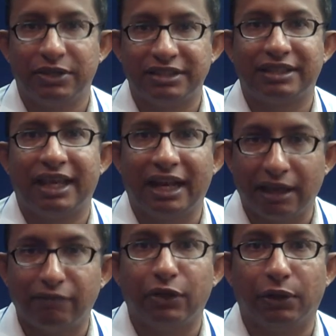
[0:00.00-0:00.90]
is their
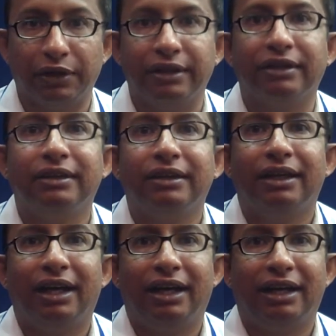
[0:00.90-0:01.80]
livelihood.
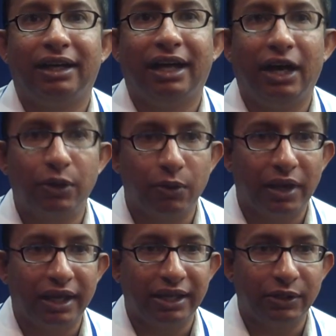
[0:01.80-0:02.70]
How do
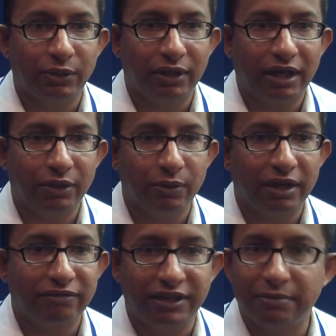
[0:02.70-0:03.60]

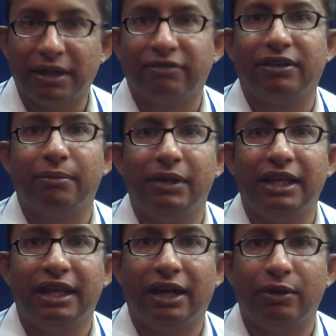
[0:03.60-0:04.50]
I feed my
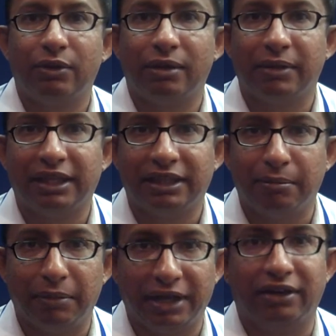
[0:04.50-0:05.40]
family? How do I make them
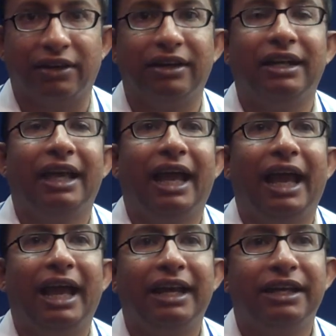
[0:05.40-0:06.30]
better?
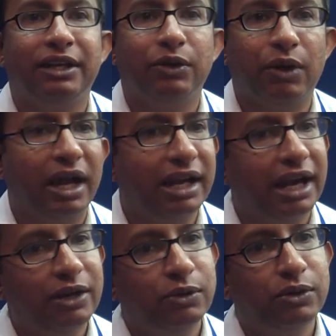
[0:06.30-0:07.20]
And
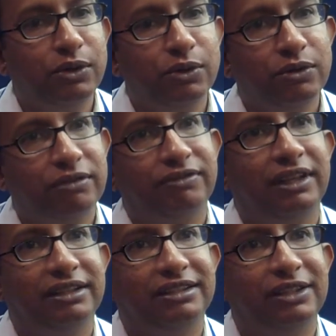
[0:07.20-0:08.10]
I don't know if
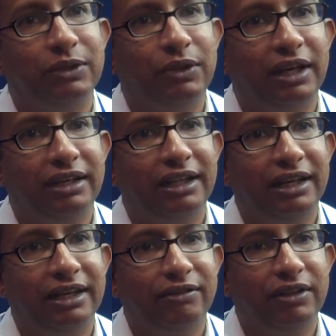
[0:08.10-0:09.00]
that's
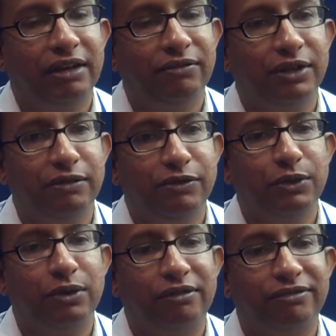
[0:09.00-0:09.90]
that
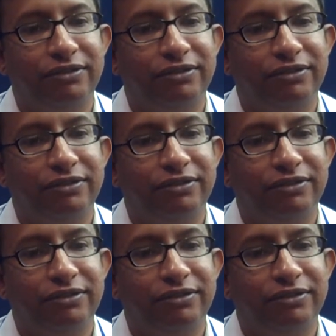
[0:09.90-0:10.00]
worldview of